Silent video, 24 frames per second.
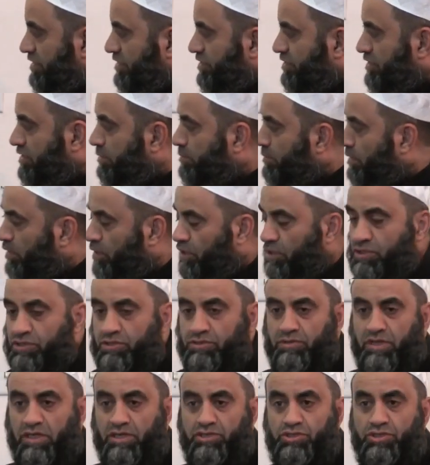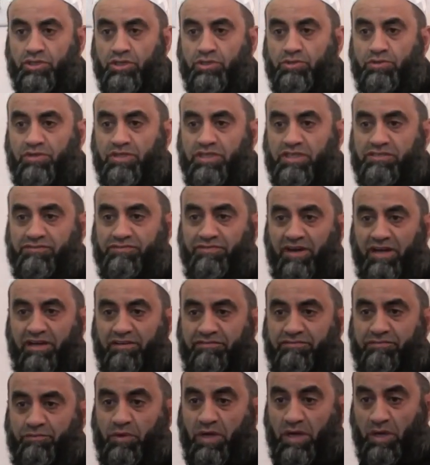similar structure to these
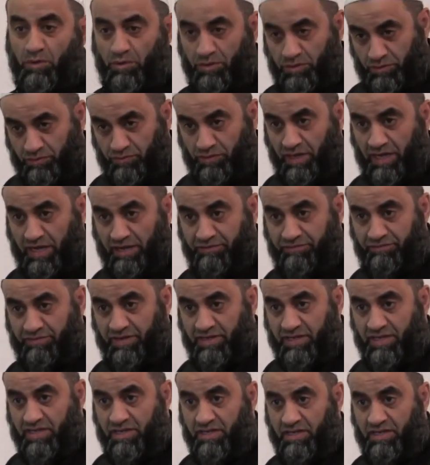5. We are going to have